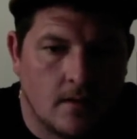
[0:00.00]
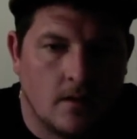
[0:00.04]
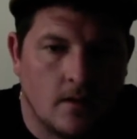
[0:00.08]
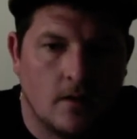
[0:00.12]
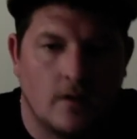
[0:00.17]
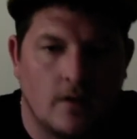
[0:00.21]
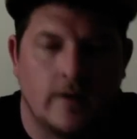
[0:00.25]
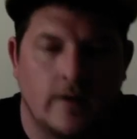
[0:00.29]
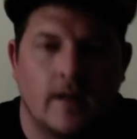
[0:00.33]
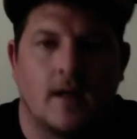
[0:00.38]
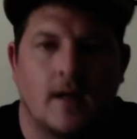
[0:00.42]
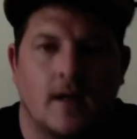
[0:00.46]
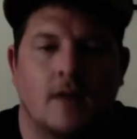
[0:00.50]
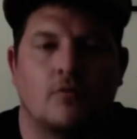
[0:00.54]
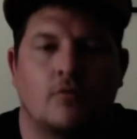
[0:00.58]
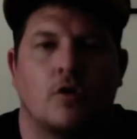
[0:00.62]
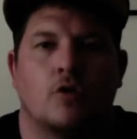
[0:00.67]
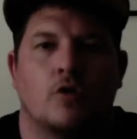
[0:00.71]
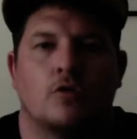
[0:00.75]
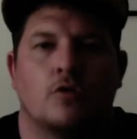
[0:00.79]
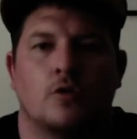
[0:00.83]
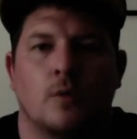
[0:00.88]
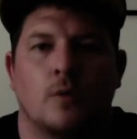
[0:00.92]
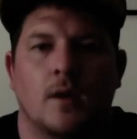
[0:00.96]
yeah, I rock
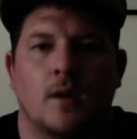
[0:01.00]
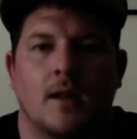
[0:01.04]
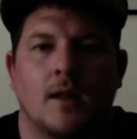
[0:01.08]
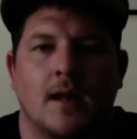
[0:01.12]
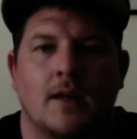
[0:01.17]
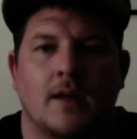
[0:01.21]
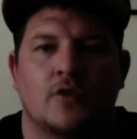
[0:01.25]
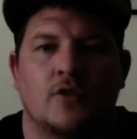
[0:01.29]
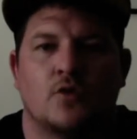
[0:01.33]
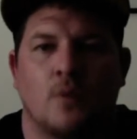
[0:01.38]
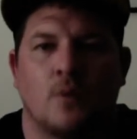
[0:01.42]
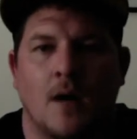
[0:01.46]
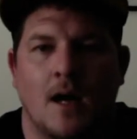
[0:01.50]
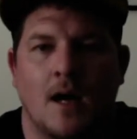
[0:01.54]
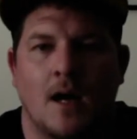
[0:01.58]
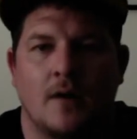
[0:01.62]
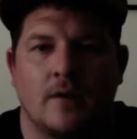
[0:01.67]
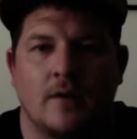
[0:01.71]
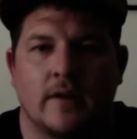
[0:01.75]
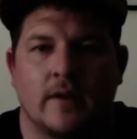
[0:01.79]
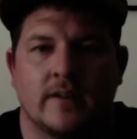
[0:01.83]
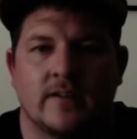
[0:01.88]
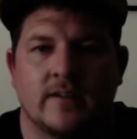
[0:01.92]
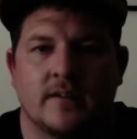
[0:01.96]
Louis like
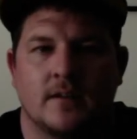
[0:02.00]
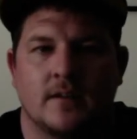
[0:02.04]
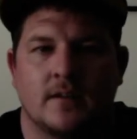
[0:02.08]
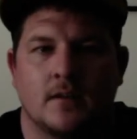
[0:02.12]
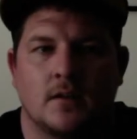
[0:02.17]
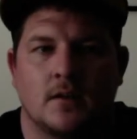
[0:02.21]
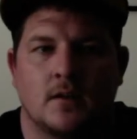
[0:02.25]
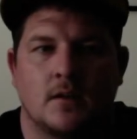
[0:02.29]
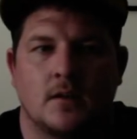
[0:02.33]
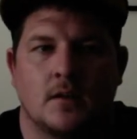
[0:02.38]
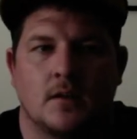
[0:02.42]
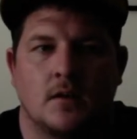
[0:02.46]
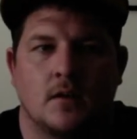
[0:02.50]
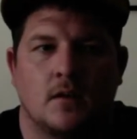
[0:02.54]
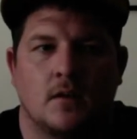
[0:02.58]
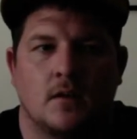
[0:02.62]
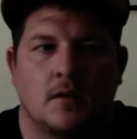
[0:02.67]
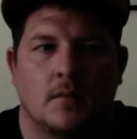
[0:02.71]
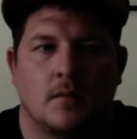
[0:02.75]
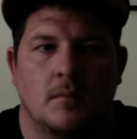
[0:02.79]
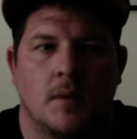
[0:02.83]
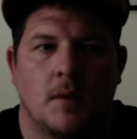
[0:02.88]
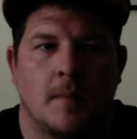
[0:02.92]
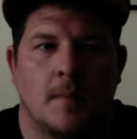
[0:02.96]
Suarez.
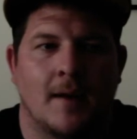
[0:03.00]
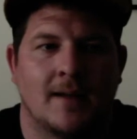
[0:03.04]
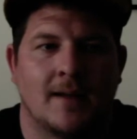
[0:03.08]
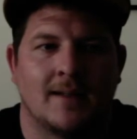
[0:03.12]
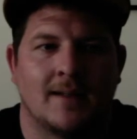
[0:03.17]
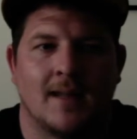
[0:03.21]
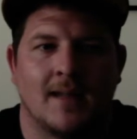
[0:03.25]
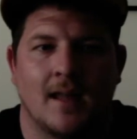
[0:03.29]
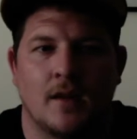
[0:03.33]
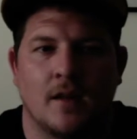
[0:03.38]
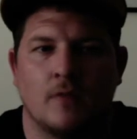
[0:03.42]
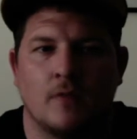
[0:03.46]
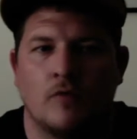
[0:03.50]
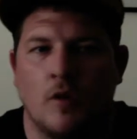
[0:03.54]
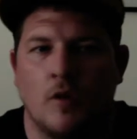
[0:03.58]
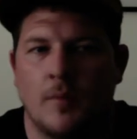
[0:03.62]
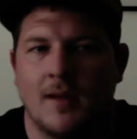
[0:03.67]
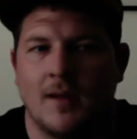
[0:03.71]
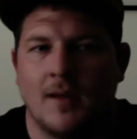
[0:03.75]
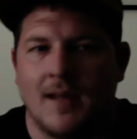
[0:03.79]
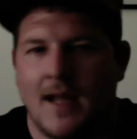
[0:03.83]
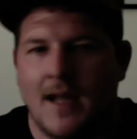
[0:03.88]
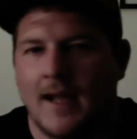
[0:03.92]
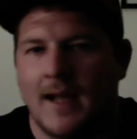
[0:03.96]
My man get the
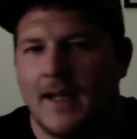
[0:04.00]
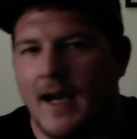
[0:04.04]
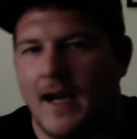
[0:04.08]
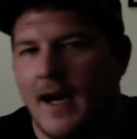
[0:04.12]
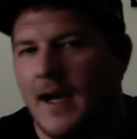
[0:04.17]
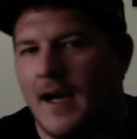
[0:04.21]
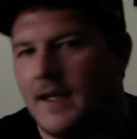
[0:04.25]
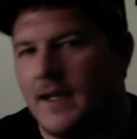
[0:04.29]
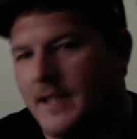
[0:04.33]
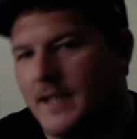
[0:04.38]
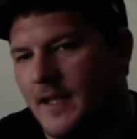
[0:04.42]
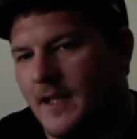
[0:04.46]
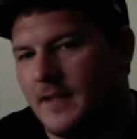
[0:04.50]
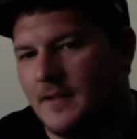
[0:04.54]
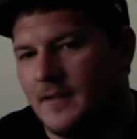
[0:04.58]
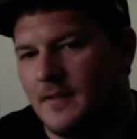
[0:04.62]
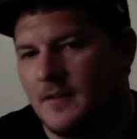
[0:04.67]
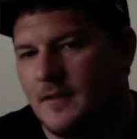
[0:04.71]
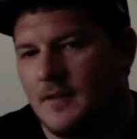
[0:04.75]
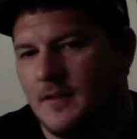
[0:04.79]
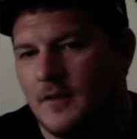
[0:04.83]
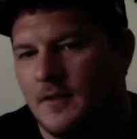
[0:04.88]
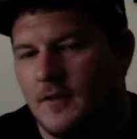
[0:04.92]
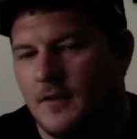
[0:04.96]
Robben like Arjen.
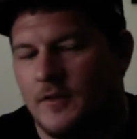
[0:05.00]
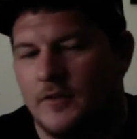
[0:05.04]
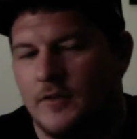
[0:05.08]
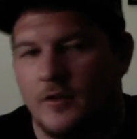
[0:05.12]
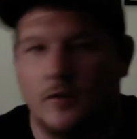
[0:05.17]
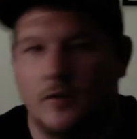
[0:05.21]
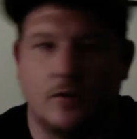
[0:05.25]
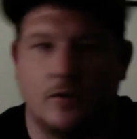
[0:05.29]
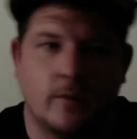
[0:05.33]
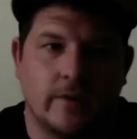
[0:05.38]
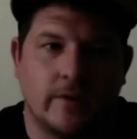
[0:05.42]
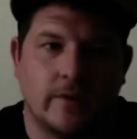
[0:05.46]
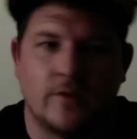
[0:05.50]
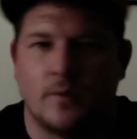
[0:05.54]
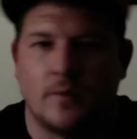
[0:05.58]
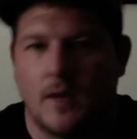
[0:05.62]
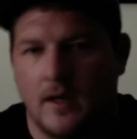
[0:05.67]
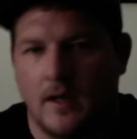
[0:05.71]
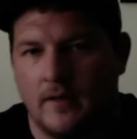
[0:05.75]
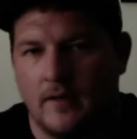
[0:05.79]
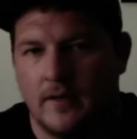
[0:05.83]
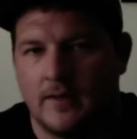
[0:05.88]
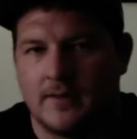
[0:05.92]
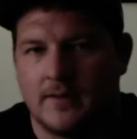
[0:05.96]
So Louis
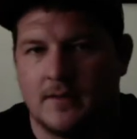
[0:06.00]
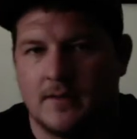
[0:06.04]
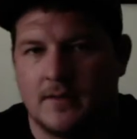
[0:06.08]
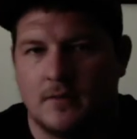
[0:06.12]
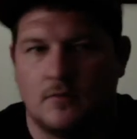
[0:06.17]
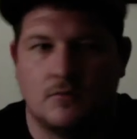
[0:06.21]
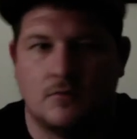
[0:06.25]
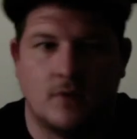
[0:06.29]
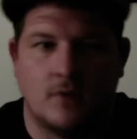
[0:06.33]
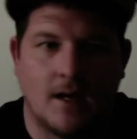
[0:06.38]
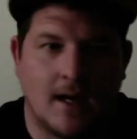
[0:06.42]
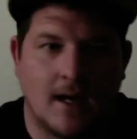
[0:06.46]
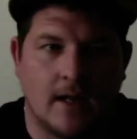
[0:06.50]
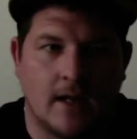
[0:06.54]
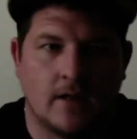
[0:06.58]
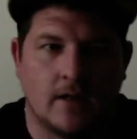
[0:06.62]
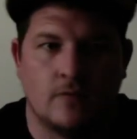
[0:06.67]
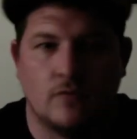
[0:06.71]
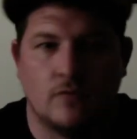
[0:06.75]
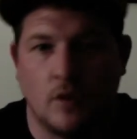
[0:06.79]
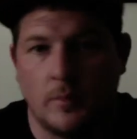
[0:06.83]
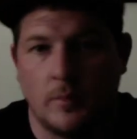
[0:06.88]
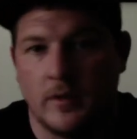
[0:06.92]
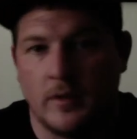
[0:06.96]
Suarez, Arjen
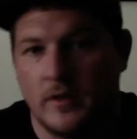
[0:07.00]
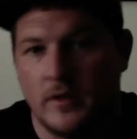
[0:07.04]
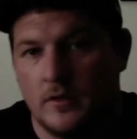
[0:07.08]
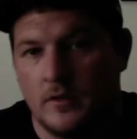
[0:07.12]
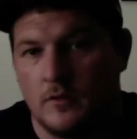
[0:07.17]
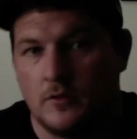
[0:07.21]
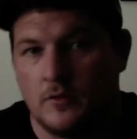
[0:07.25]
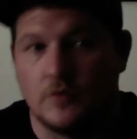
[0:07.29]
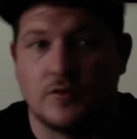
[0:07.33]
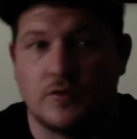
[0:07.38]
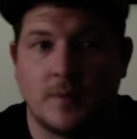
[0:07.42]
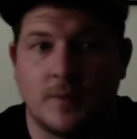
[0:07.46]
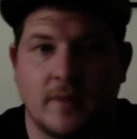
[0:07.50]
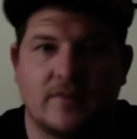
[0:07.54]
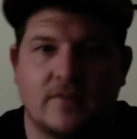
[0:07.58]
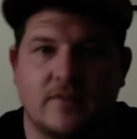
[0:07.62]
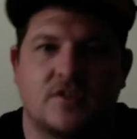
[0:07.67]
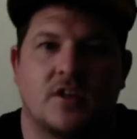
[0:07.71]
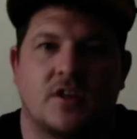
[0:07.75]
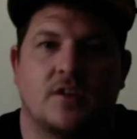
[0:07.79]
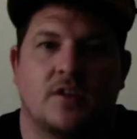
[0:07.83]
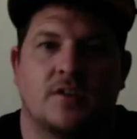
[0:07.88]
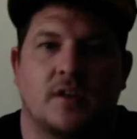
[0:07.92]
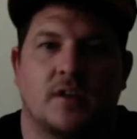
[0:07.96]
Robben, who used to play for
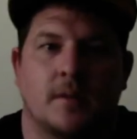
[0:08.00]
Chelsea